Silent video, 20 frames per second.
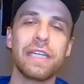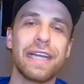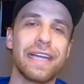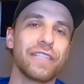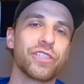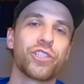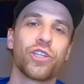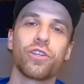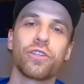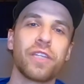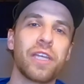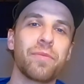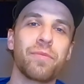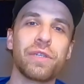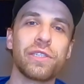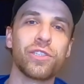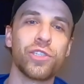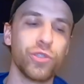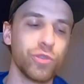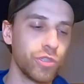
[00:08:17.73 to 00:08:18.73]
and turn
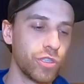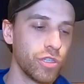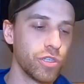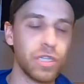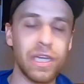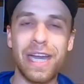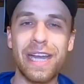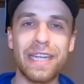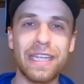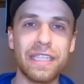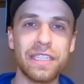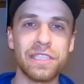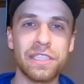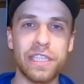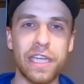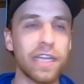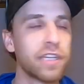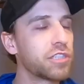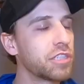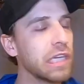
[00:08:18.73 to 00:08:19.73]
them into good hiking
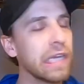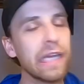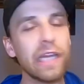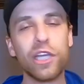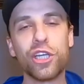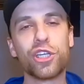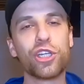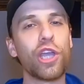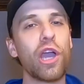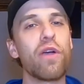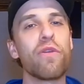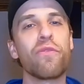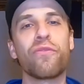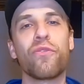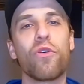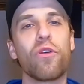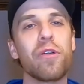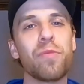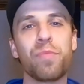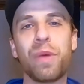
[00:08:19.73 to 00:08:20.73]
sticks, go
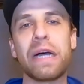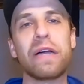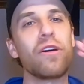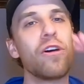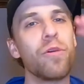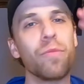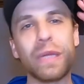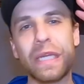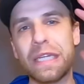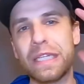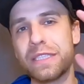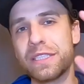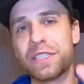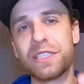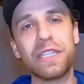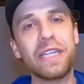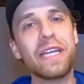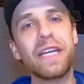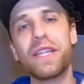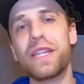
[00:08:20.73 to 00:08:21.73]
for it by all
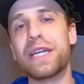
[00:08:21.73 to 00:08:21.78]
means.